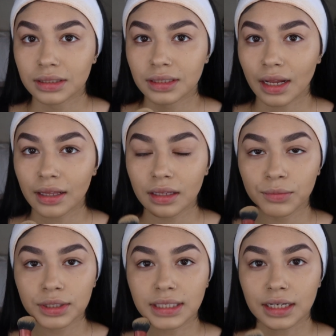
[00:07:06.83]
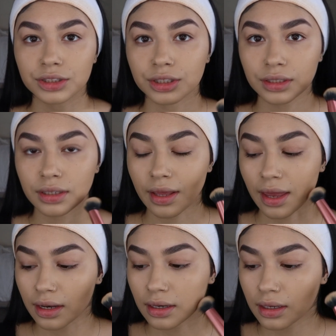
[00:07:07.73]
slightly more textured
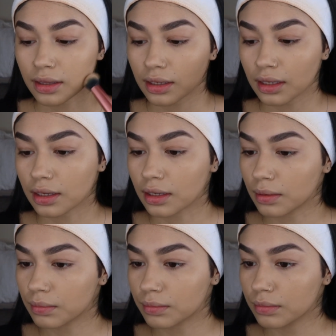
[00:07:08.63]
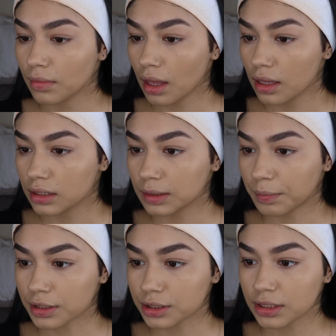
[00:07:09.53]
than the
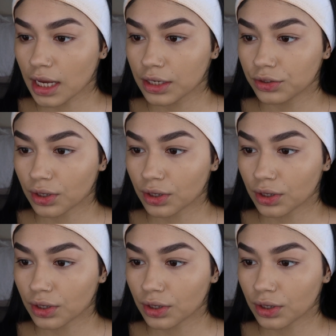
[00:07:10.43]
sponge side.